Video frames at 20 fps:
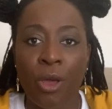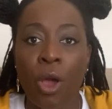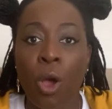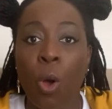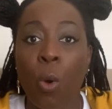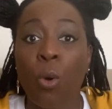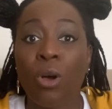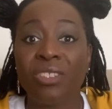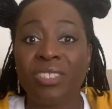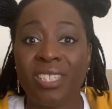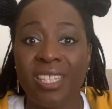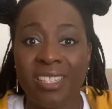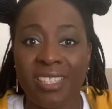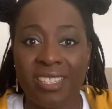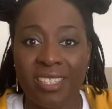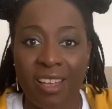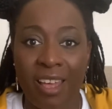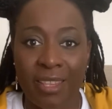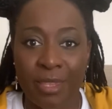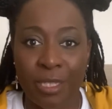what's
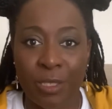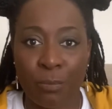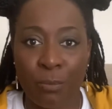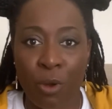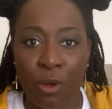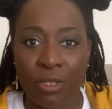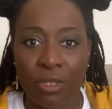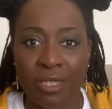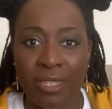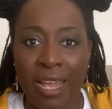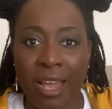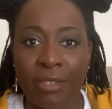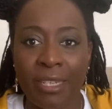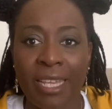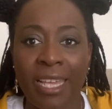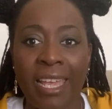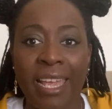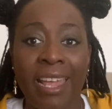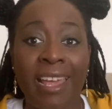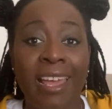inside this box down
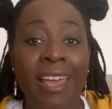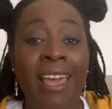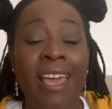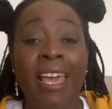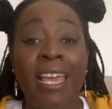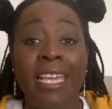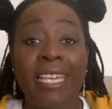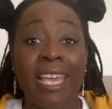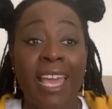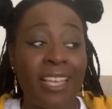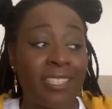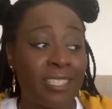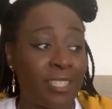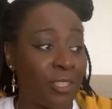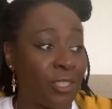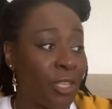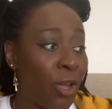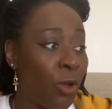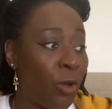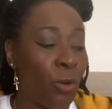here. Yes,
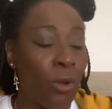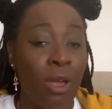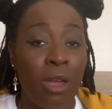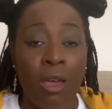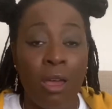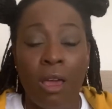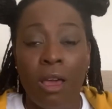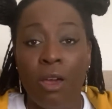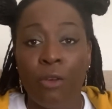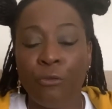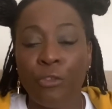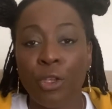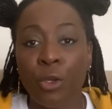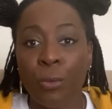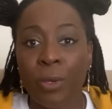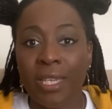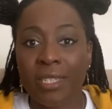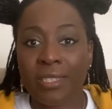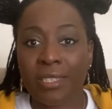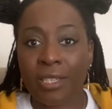so a few
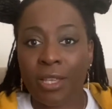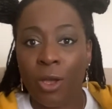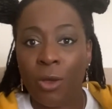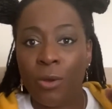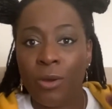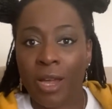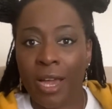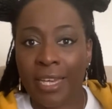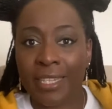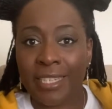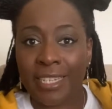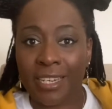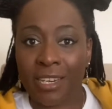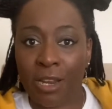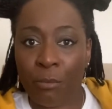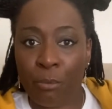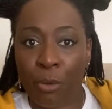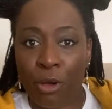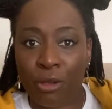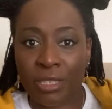weeks ago, I did an
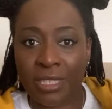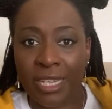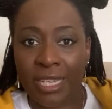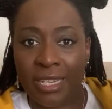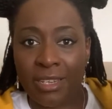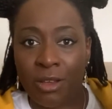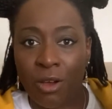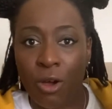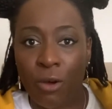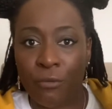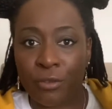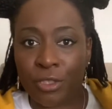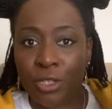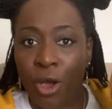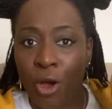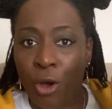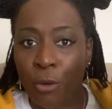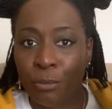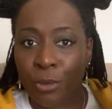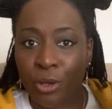unboxing of
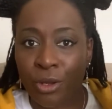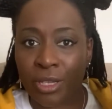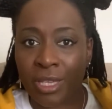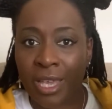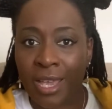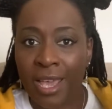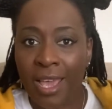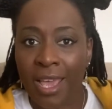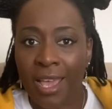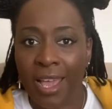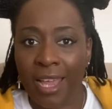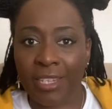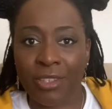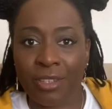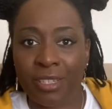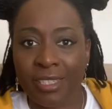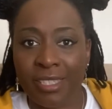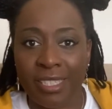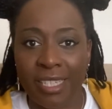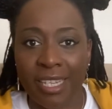Tom Nook, and you
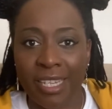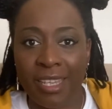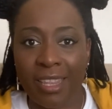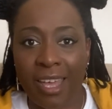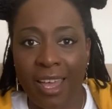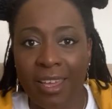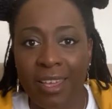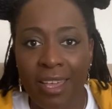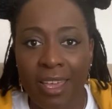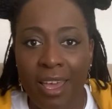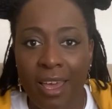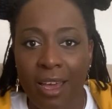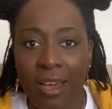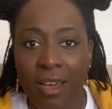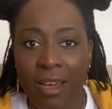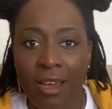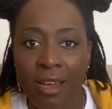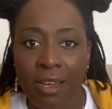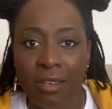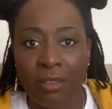can see that
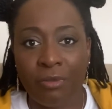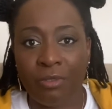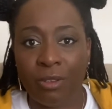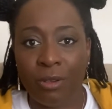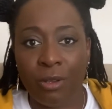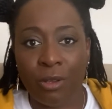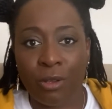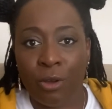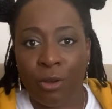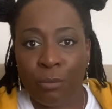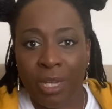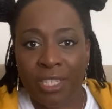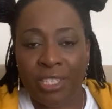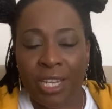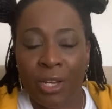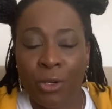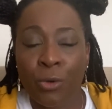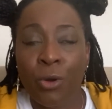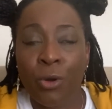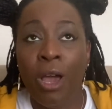if you look on my
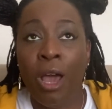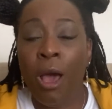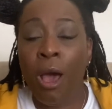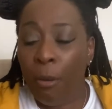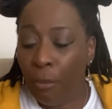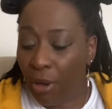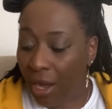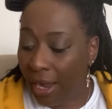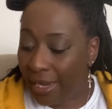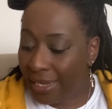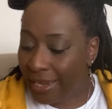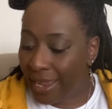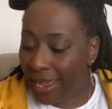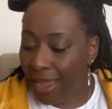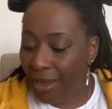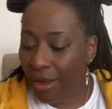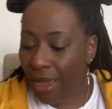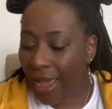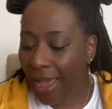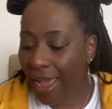channel. But I
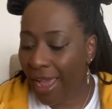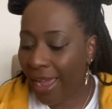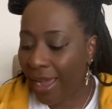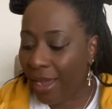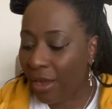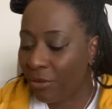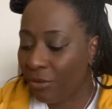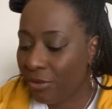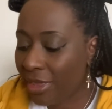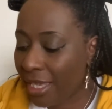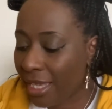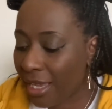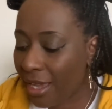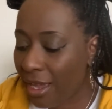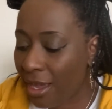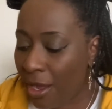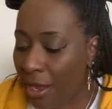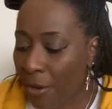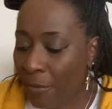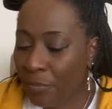now have
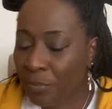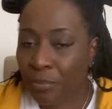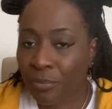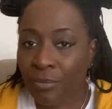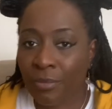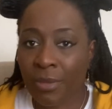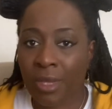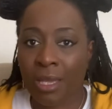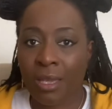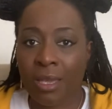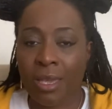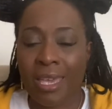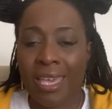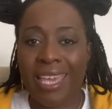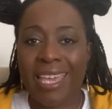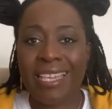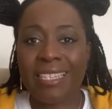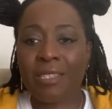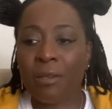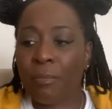the
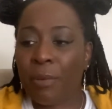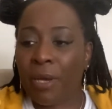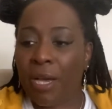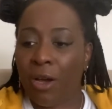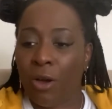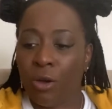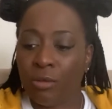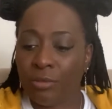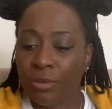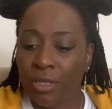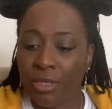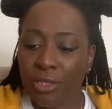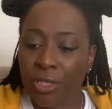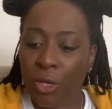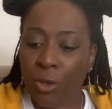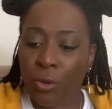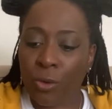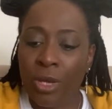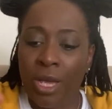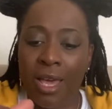Isabelle.
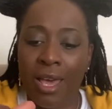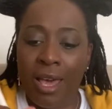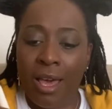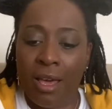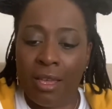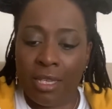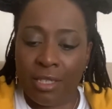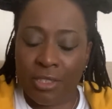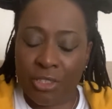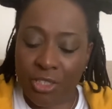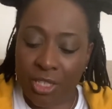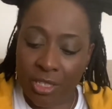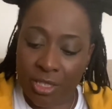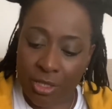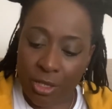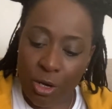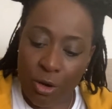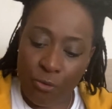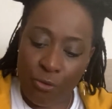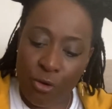So just
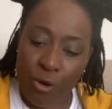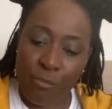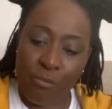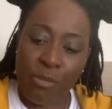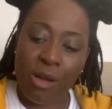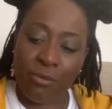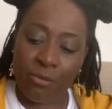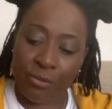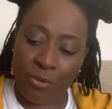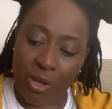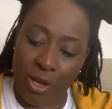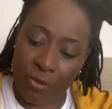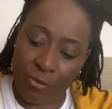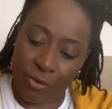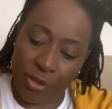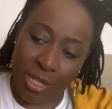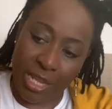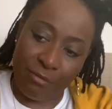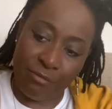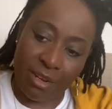over a month
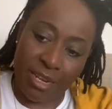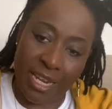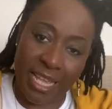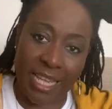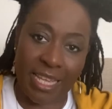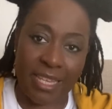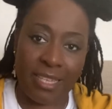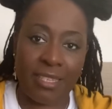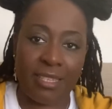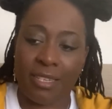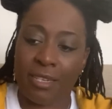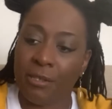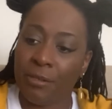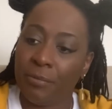after they released